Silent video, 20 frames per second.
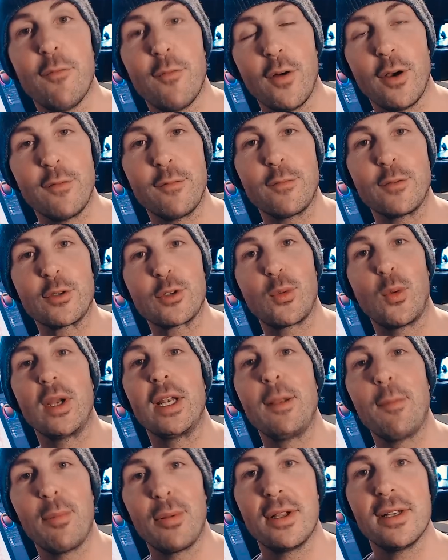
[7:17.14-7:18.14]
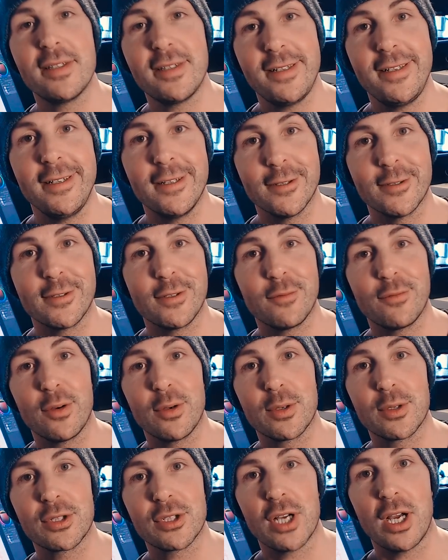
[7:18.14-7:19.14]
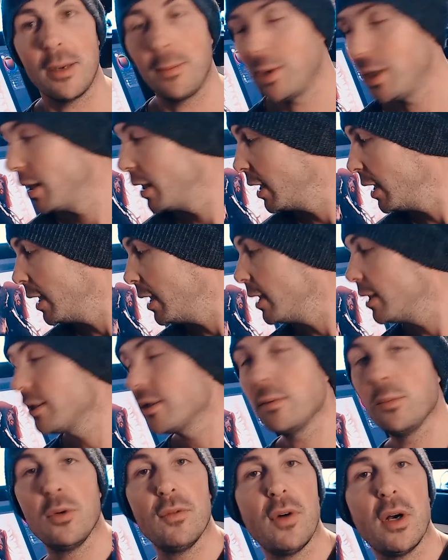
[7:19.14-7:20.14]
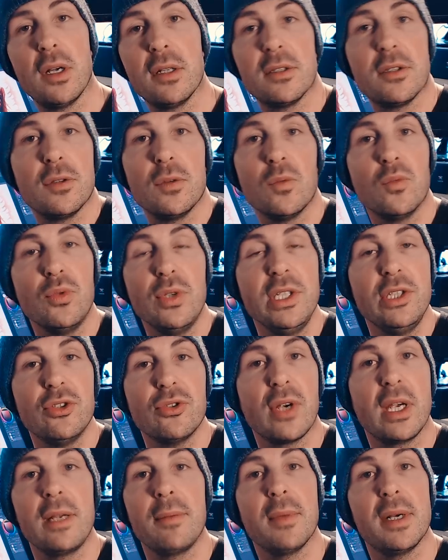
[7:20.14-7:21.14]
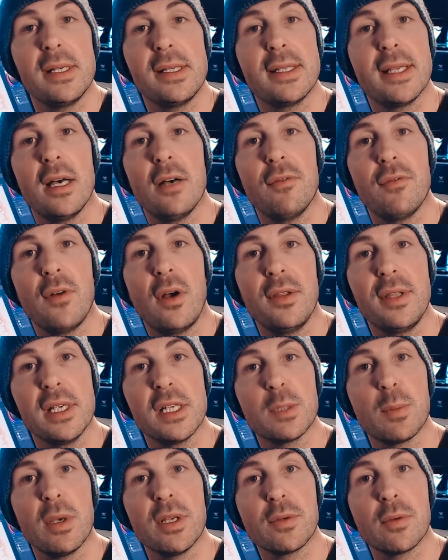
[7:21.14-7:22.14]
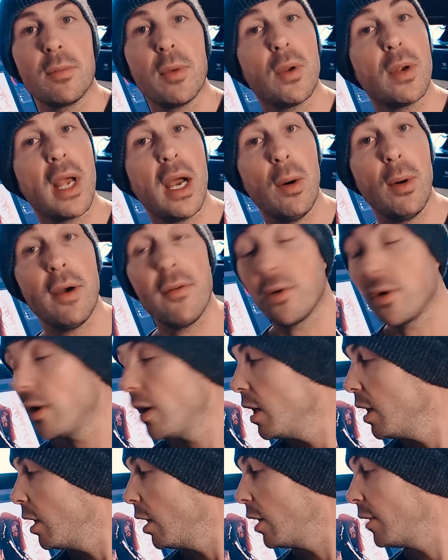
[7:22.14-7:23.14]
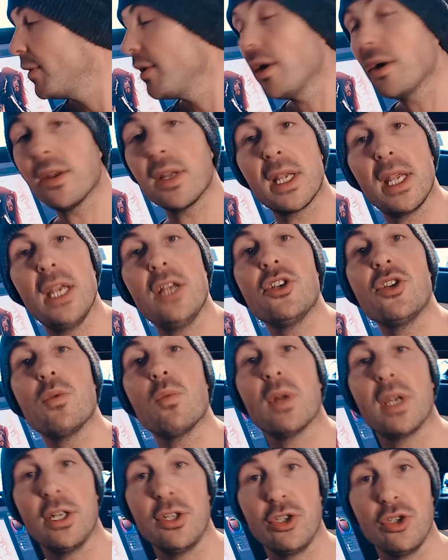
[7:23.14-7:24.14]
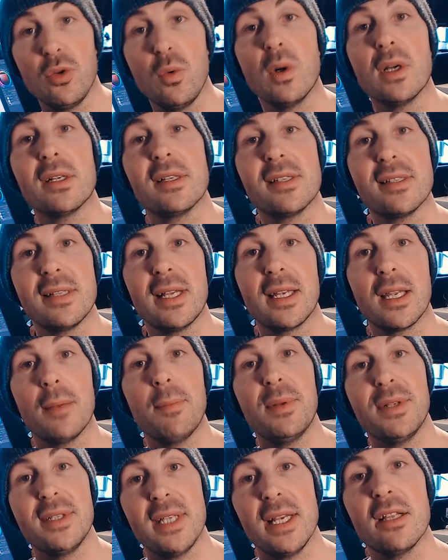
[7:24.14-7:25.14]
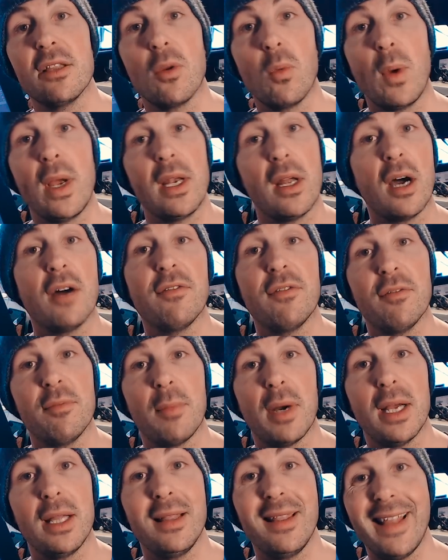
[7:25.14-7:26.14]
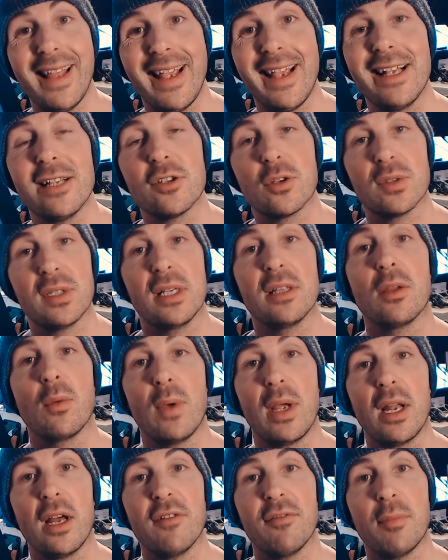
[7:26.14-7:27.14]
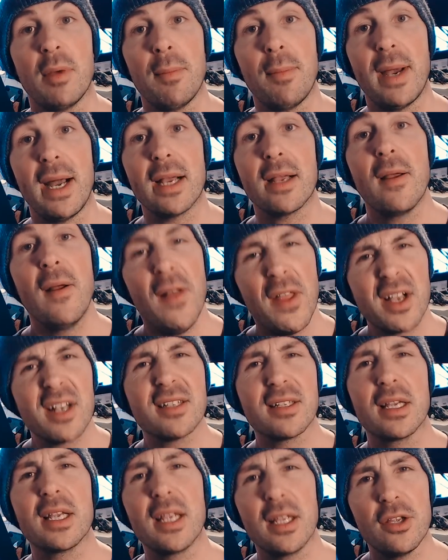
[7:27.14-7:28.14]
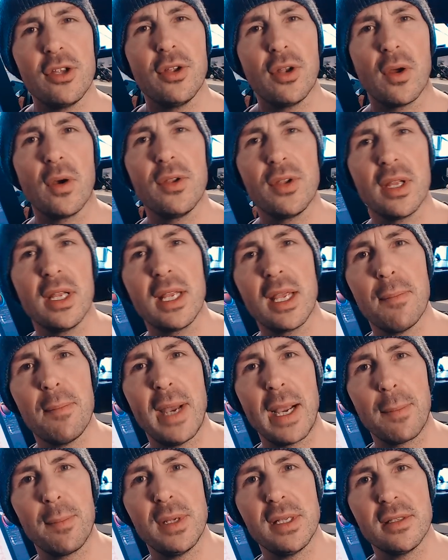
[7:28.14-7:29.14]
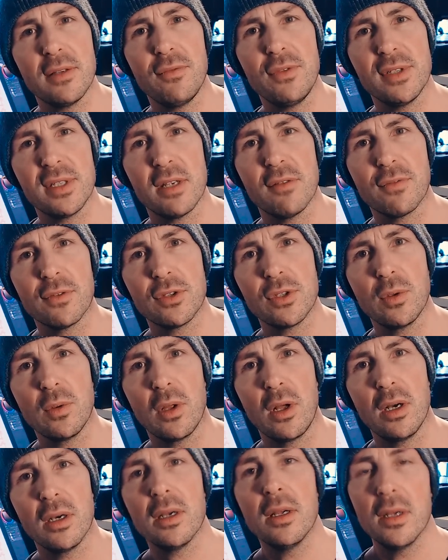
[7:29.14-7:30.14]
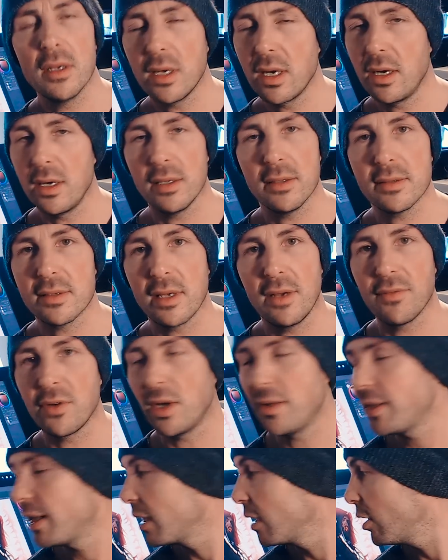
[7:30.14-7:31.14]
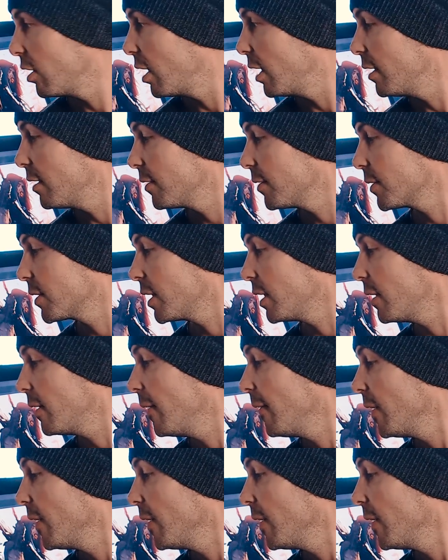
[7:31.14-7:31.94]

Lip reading: on for 20 plus years in Photoshop to move on to retrain myself on the Express Remote. However, on the odd occasion when I do want to stand up and take the weight off of my legs or take the weight off my back, because you can get back pains if you sit for too long. I've gotten that a lot, okay?